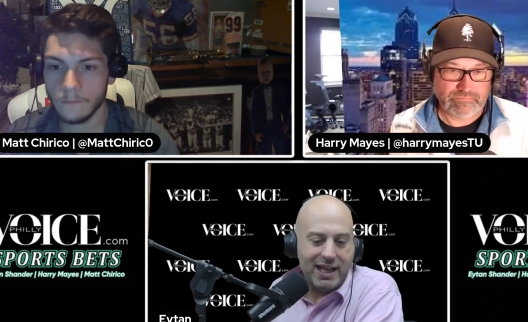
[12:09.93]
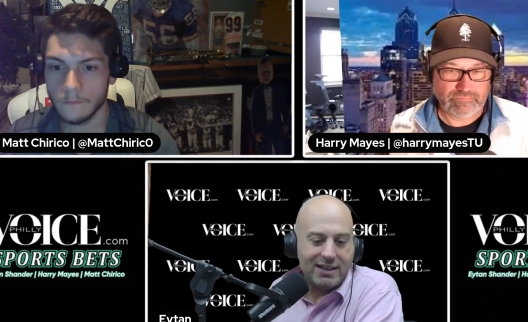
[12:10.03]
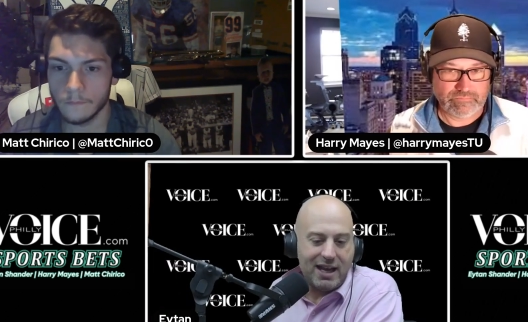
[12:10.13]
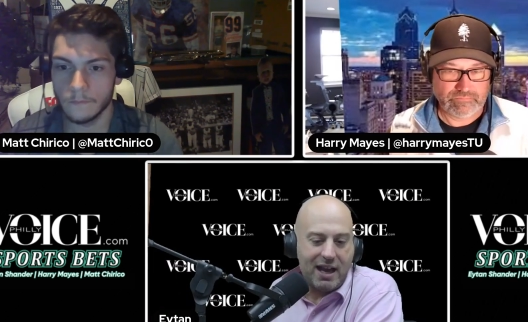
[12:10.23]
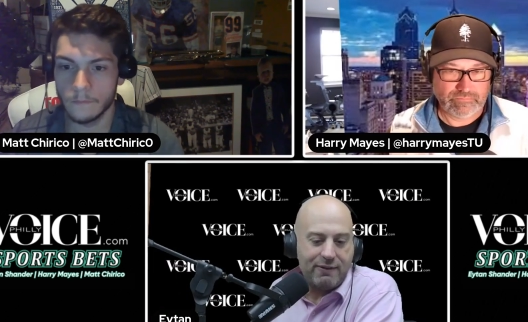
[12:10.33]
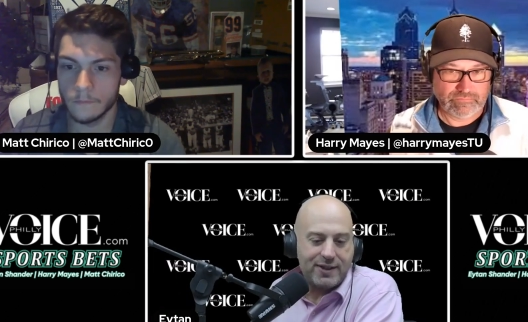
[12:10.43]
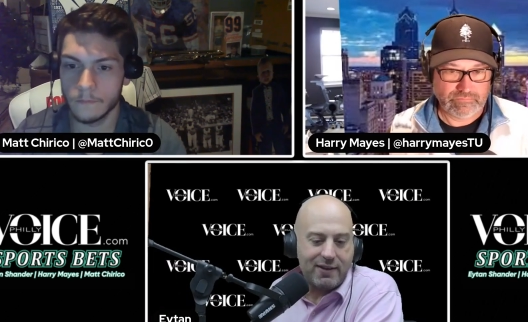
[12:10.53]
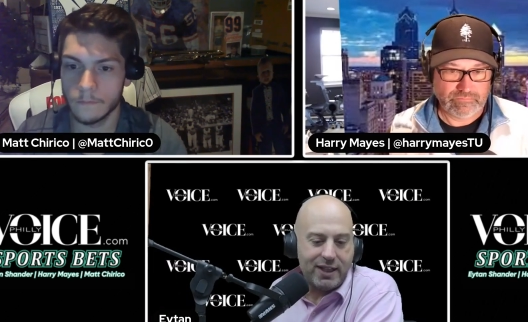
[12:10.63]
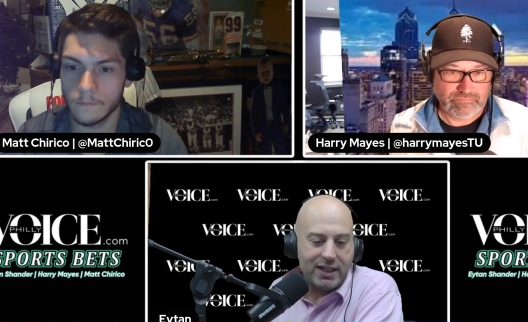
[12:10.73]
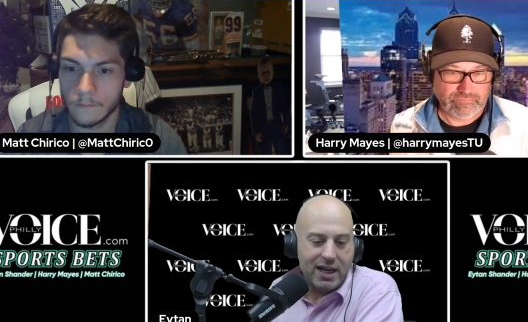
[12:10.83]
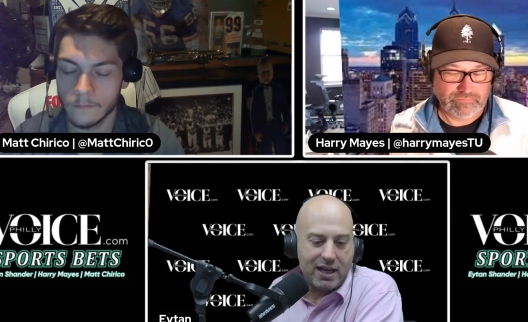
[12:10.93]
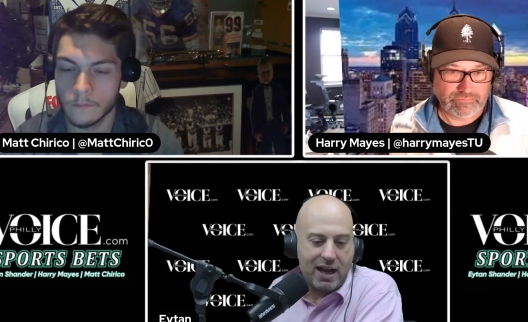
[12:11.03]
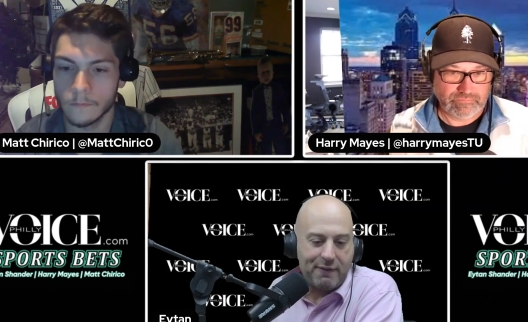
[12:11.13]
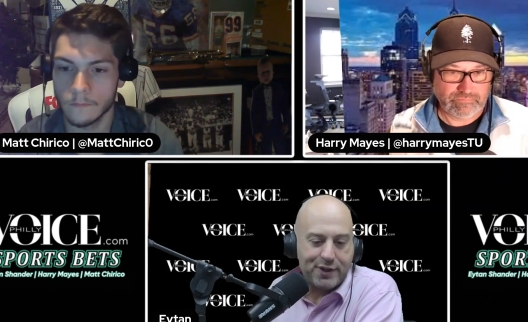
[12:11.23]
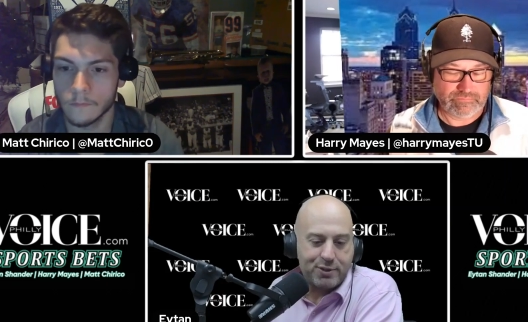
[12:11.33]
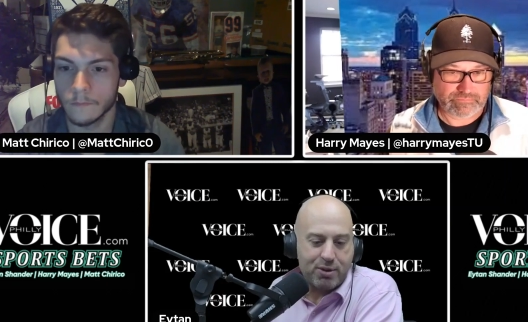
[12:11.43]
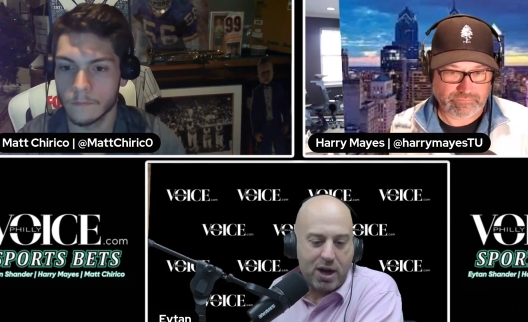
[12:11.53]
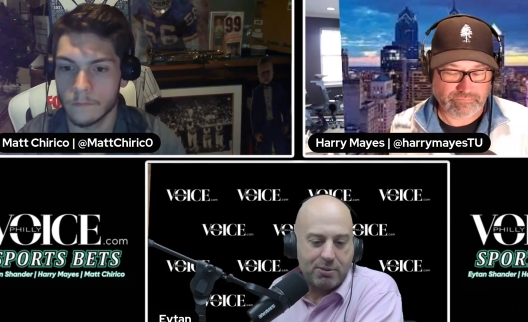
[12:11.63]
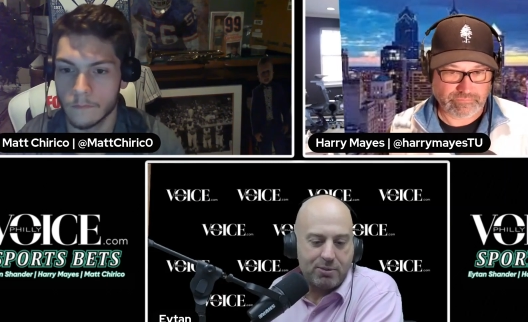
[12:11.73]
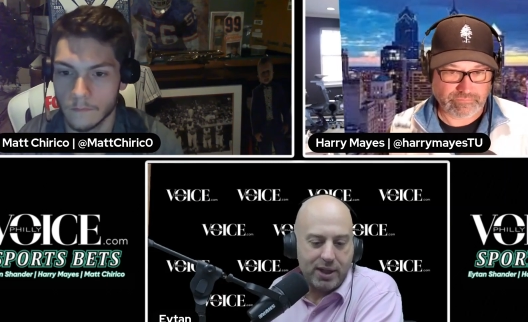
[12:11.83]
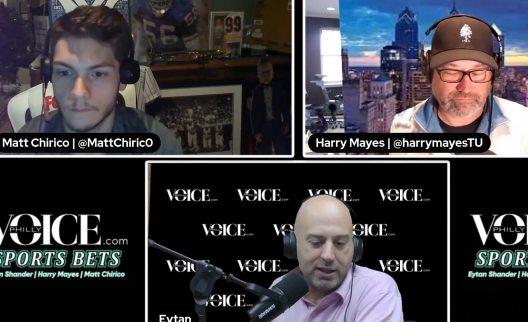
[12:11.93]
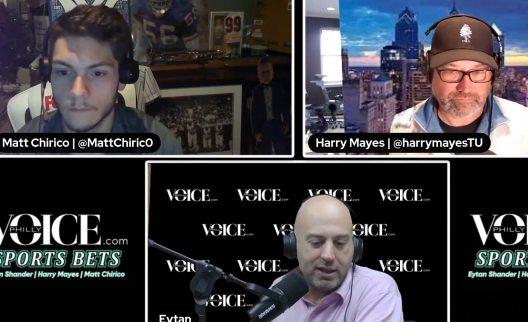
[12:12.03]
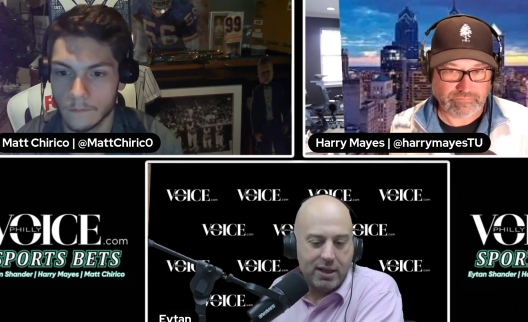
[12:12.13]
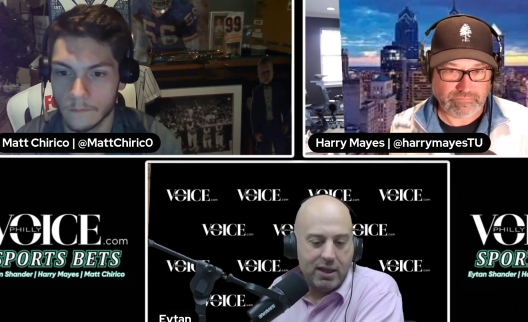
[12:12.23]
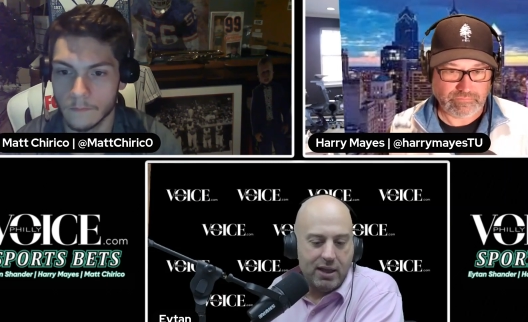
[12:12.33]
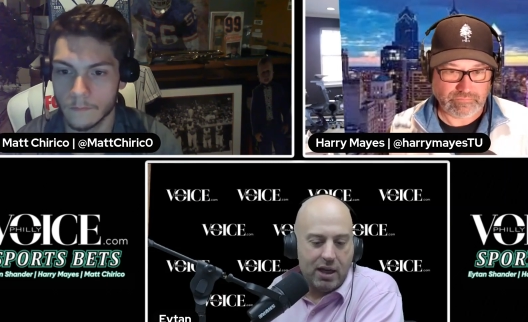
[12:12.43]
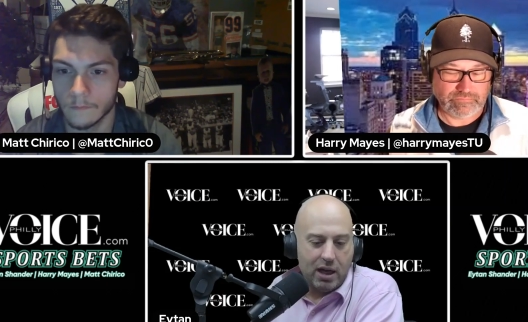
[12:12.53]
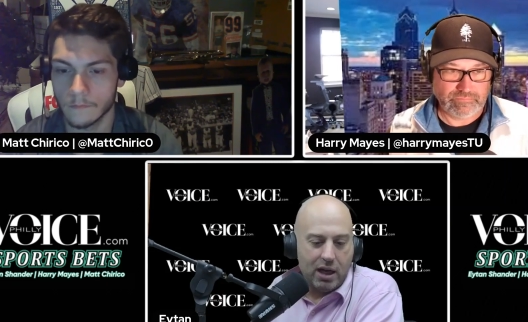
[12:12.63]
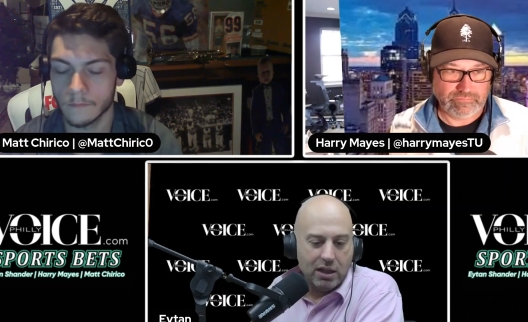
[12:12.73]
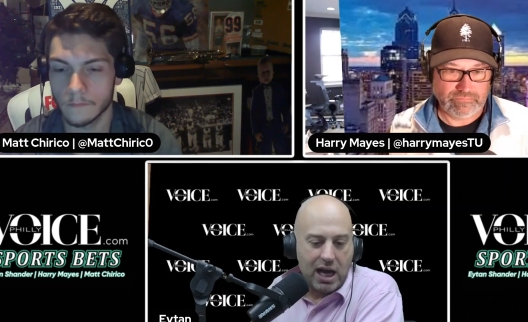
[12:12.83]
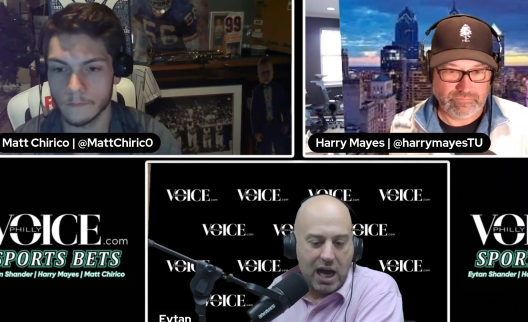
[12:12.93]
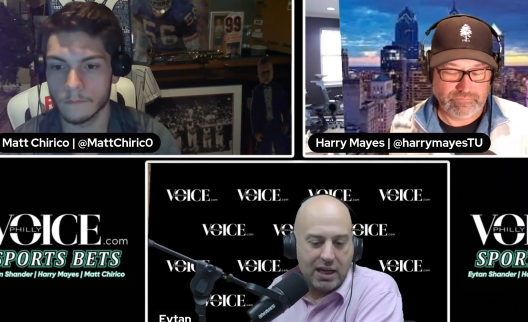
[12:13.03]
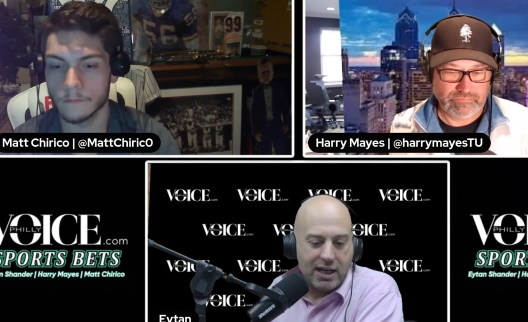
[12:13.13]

Speaker 1: and a half, 79 and a half is probably uh, a lot.